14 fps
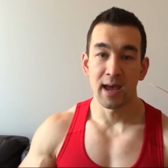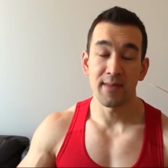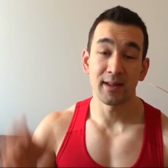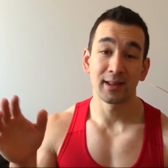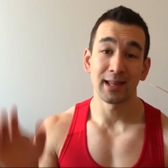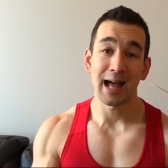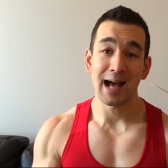And
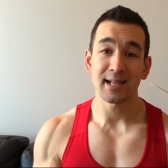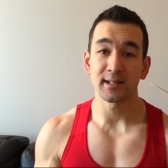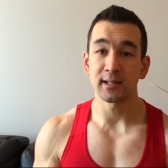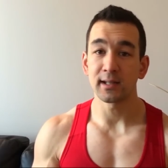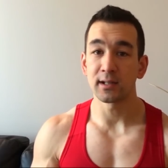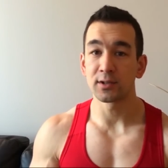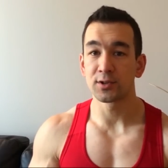then
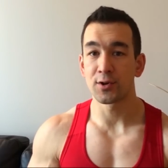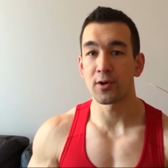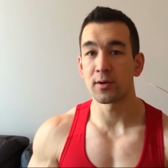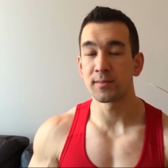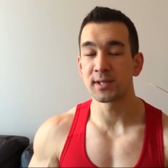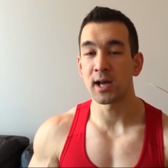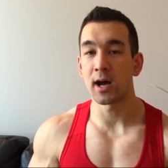lastly, in
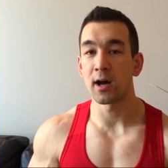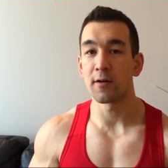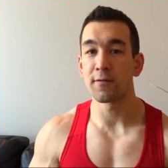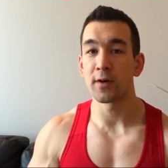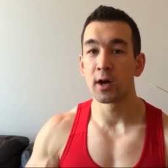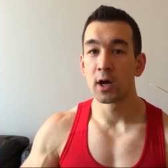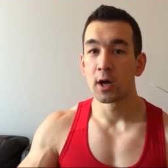terms
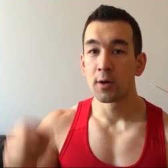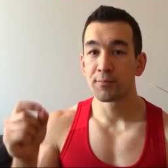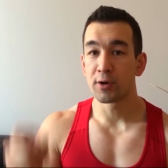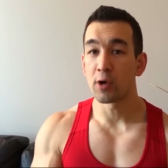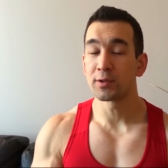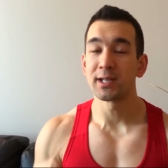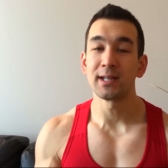of
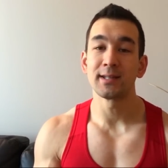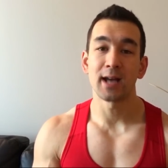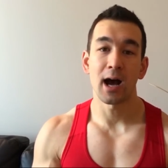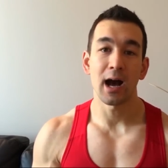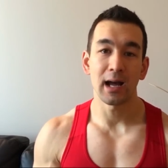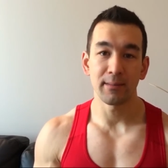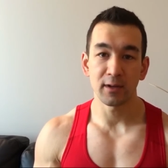protein
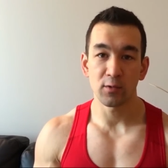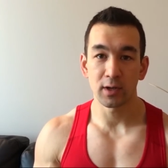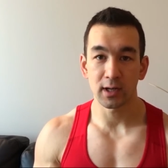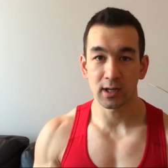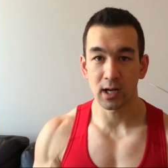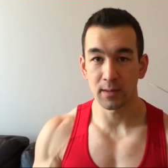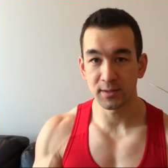timing when
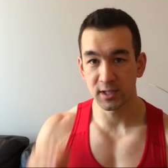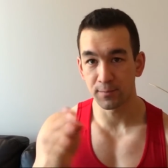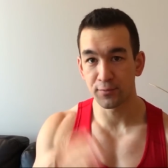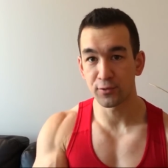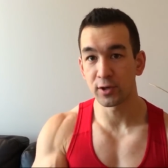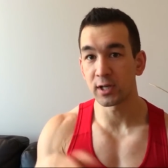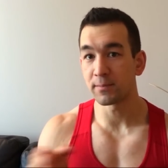it comes to
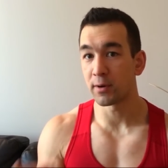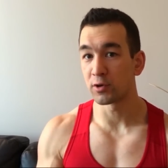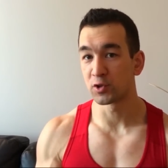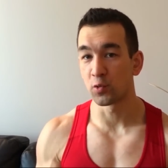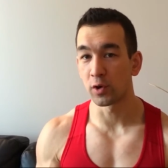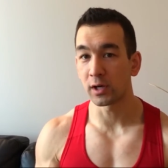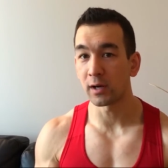pre and
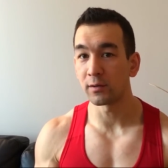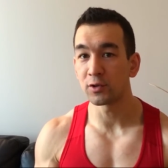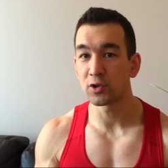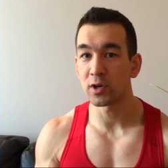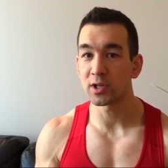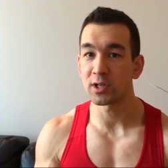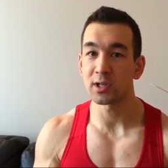post workout
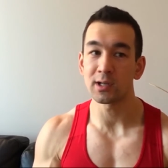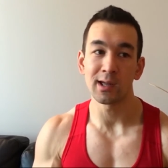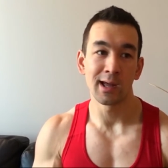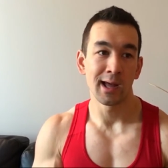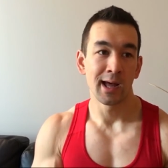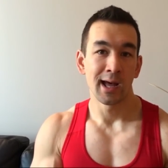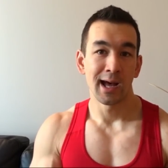nutrition,
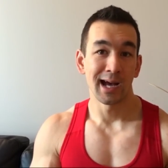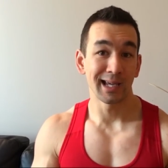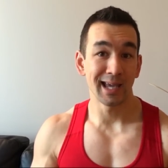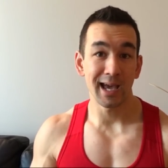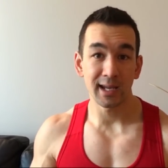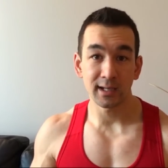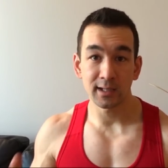
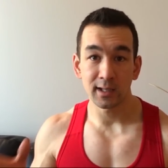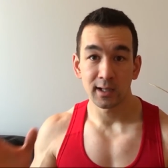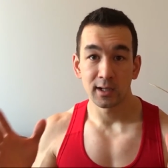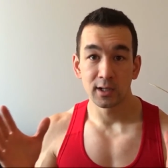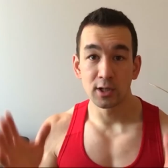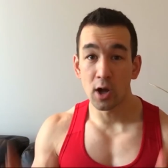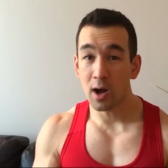again,
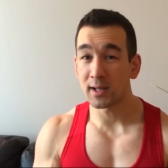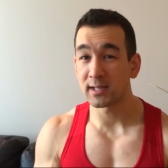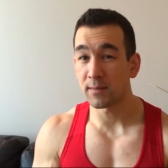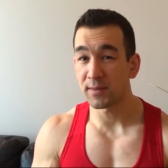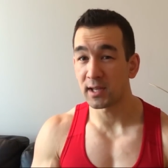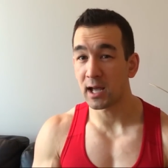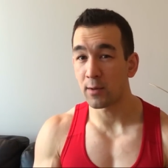not
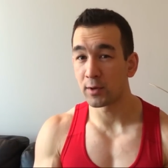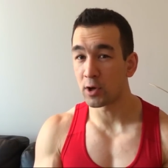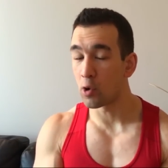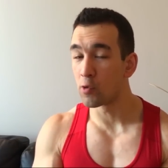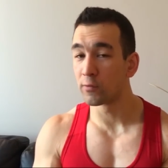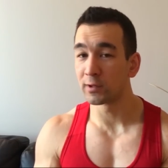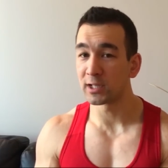something I would
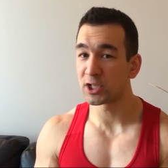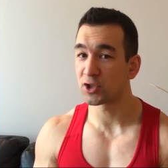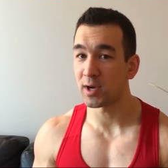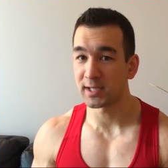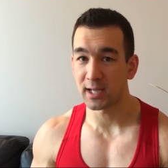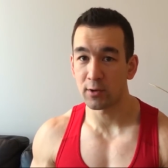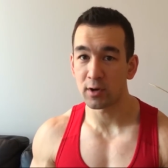overly
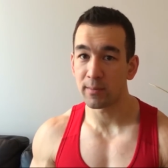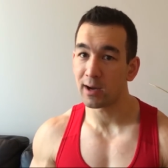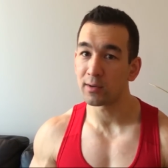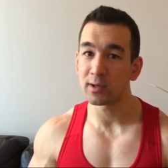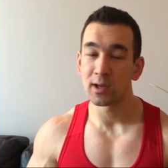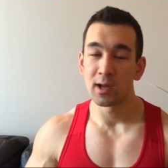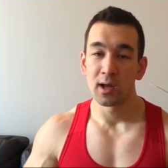stress out
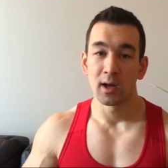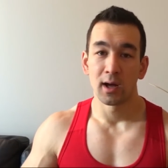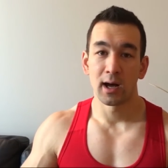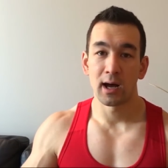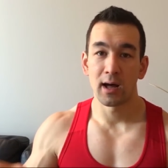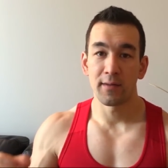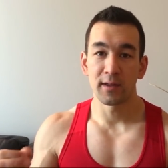about.
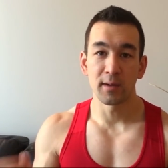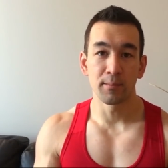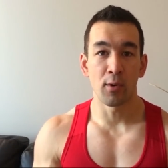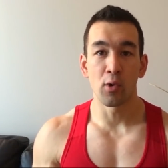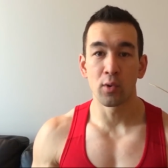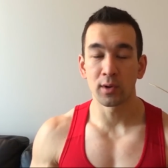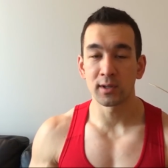Uh, the
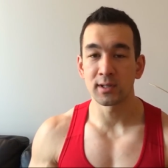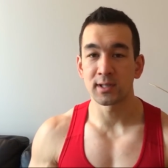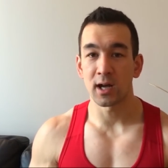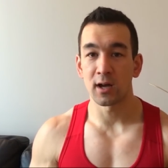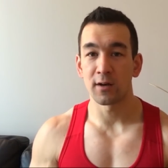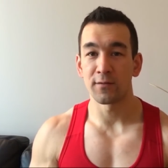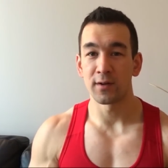importance
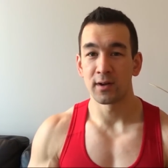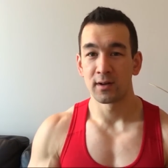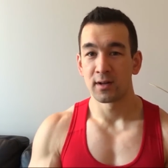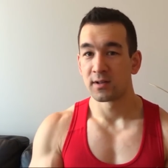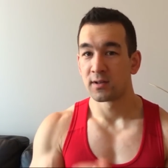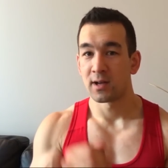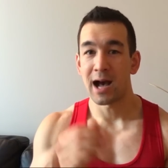of
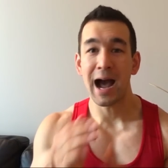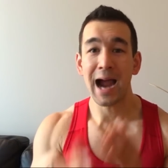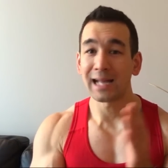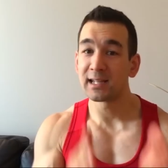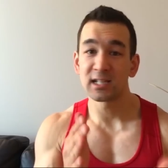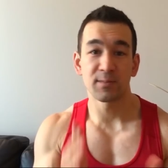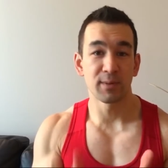
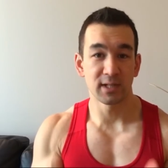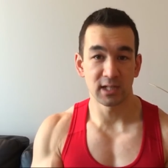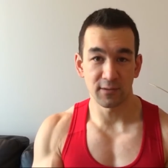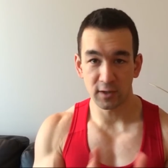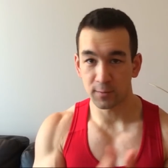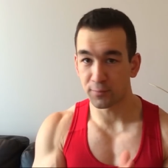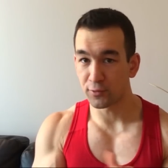highly
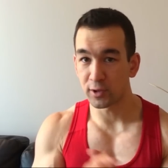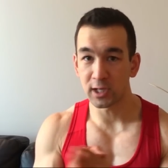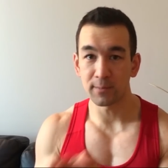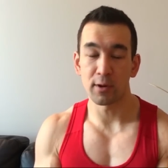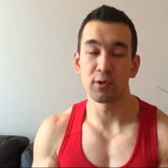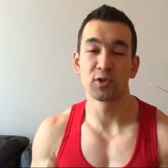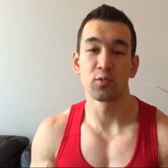specific pre
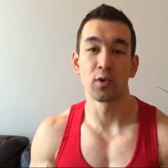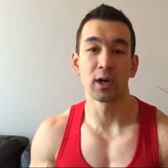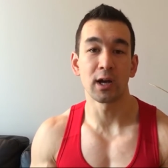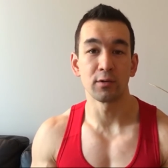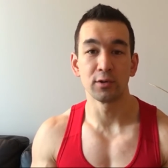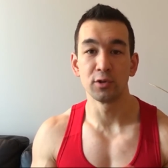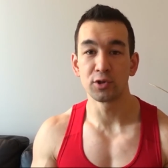and post
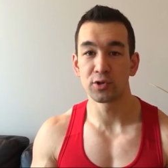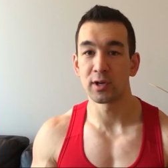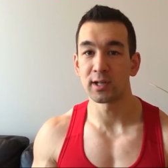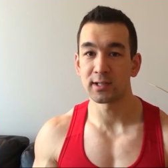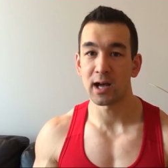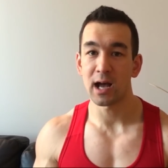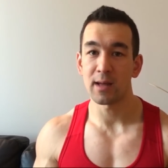workout
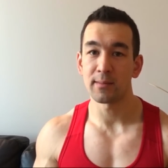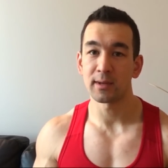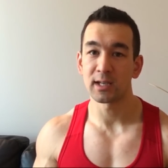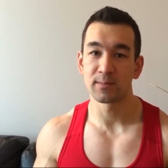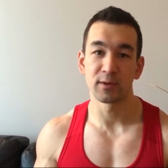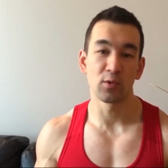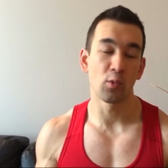nutrient timing
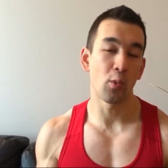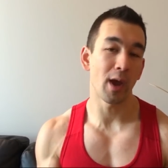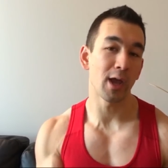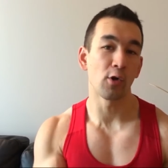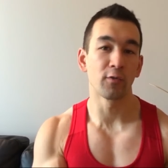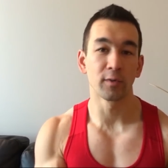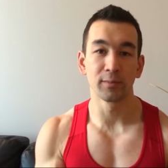has been
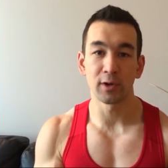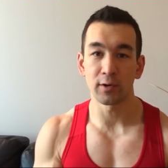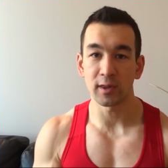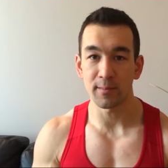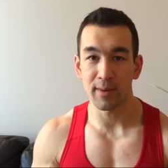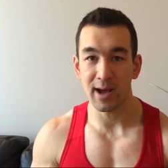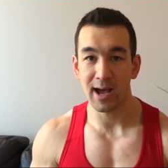way overblown
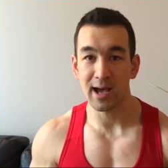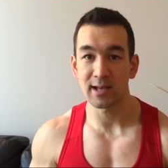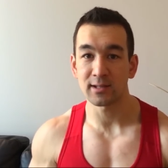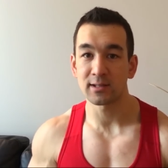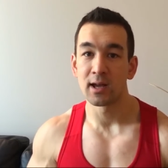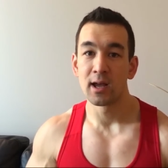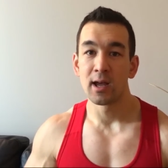in the
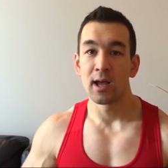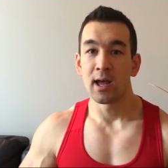past.